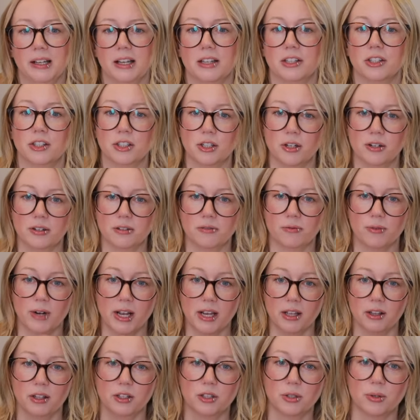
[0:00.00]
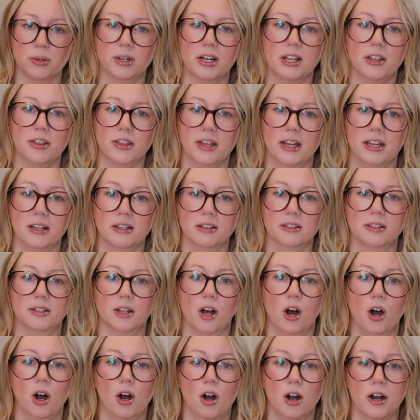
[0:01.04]
unless certain regulatory
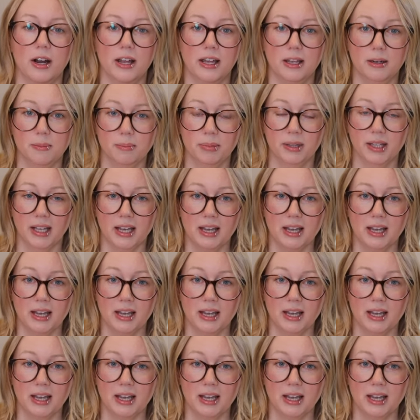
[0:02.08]
things are in